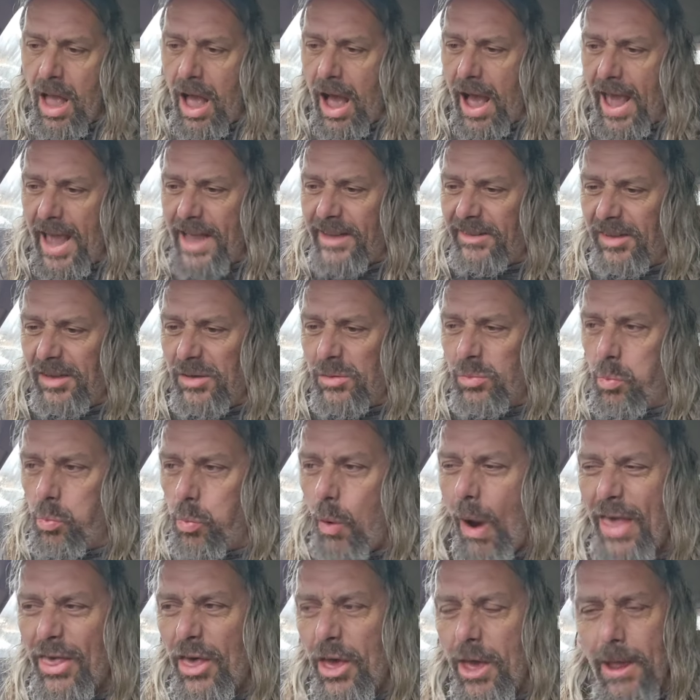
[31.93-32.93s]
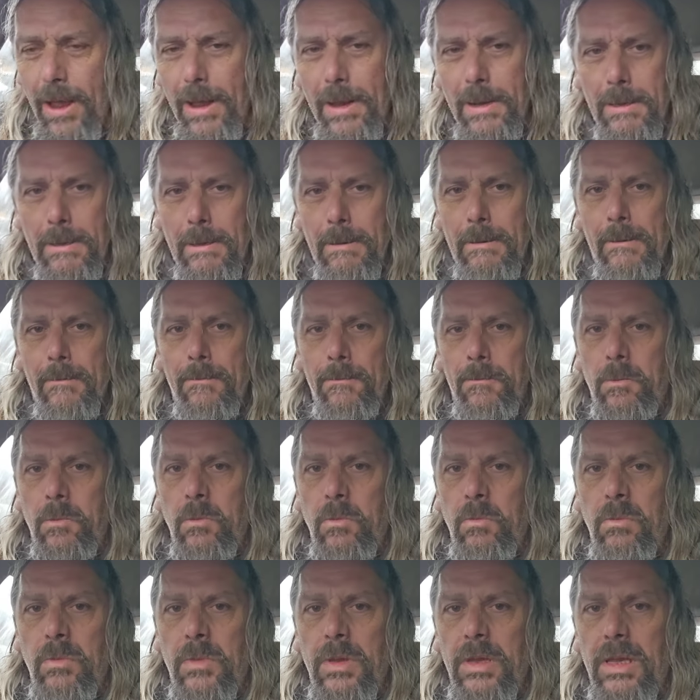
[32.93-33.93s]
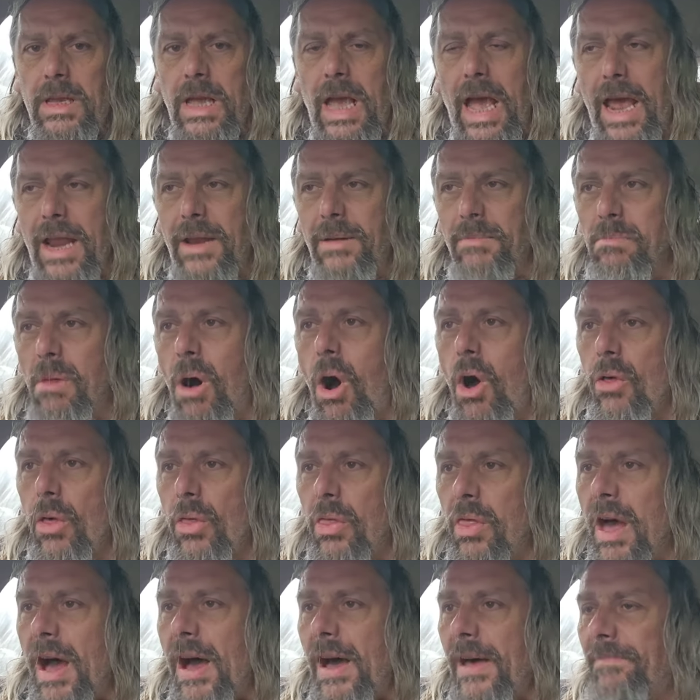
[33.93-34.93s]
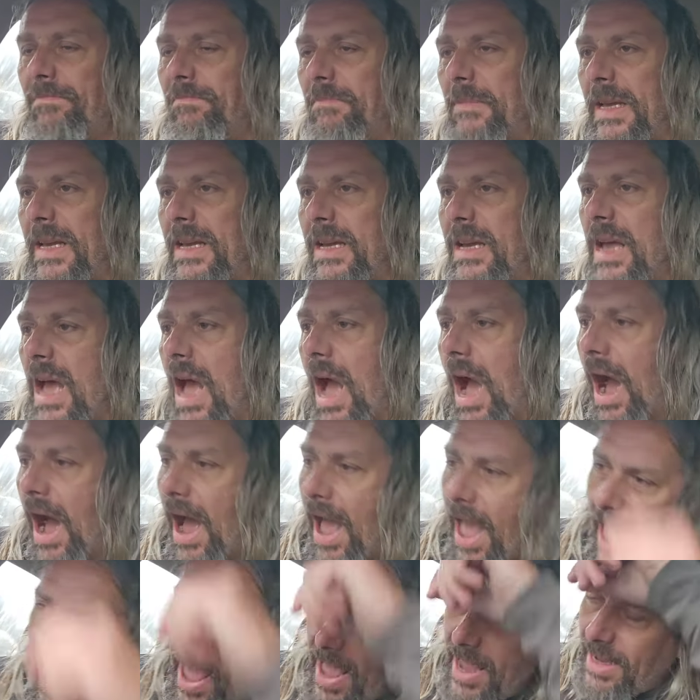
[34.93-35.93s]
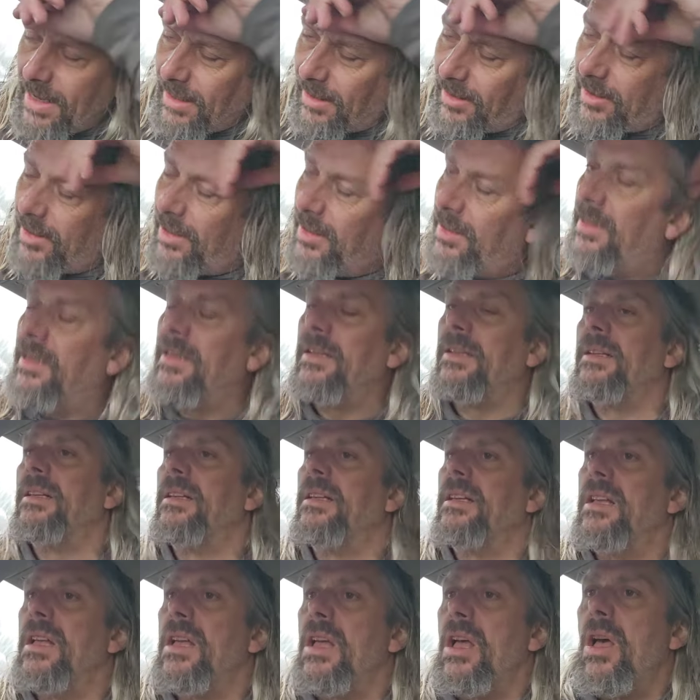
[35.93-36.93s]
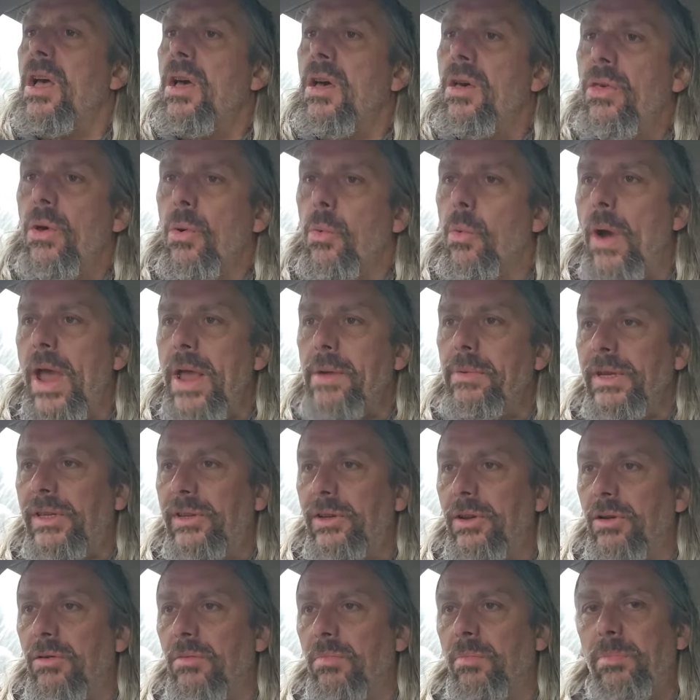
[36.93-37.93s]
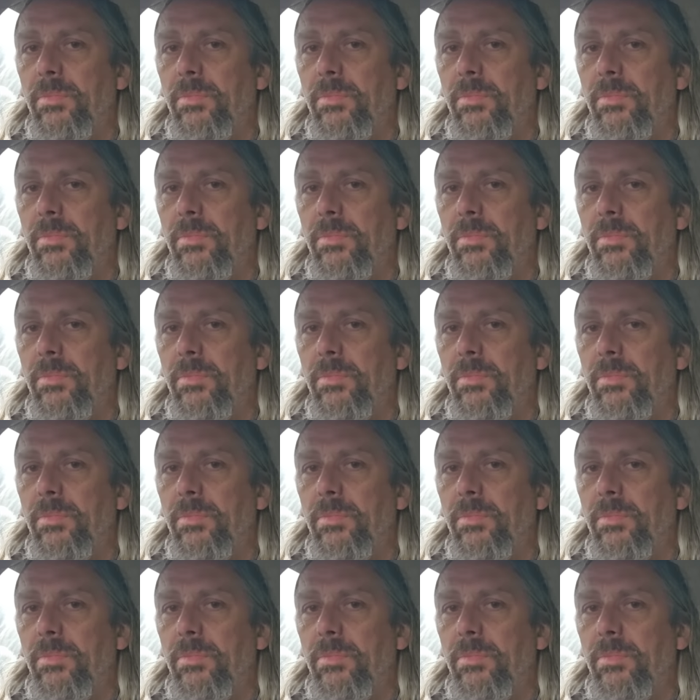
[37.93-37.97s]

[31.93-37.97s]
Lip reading: I hate its weather, and more than that, I hate the way we do